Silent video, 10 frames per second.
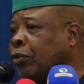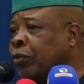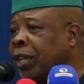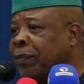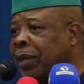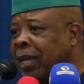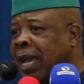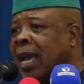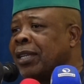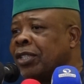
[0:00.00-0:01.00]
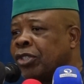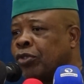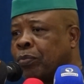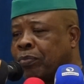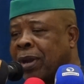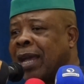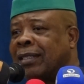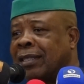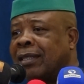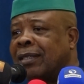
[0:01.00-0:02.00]
we began to
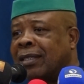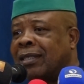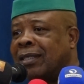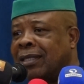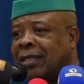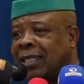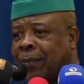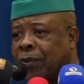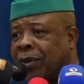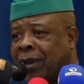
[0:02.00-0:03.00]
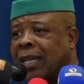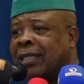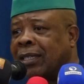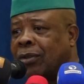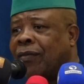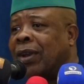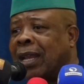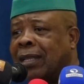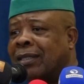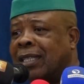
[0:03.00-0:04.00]
practice democratic
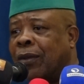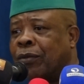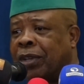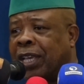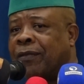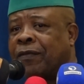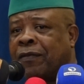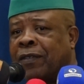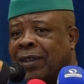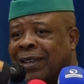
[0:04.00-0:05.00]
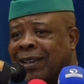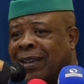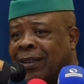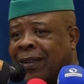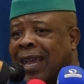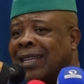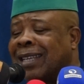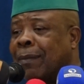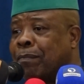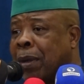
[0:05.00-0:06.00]
governance that will give
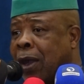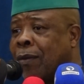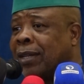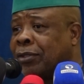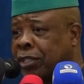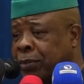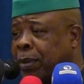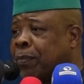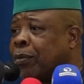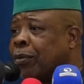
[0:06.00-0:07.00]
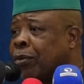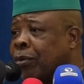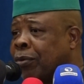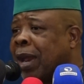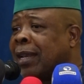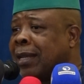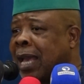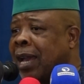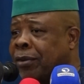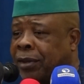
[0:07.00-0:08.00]
right and power to the people right
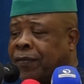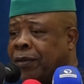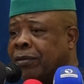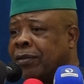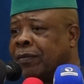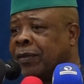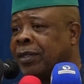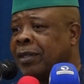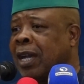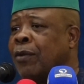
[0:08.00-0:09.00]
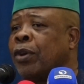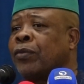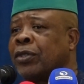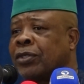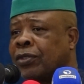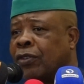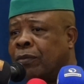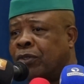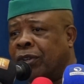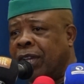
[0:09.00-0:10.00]
there on the field. And what was
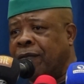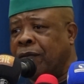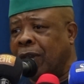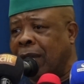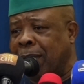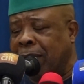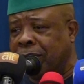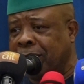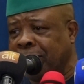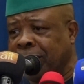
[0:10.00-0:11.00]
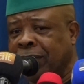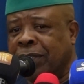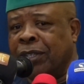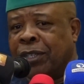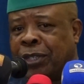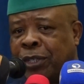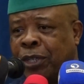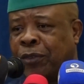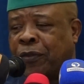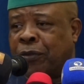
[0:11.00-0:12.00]
option A all about?
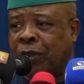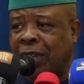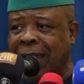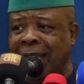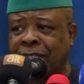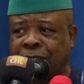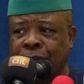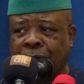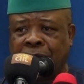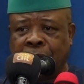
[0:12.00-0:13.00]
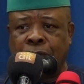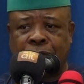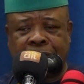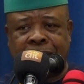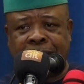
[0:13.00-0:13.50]
If you cast your vote,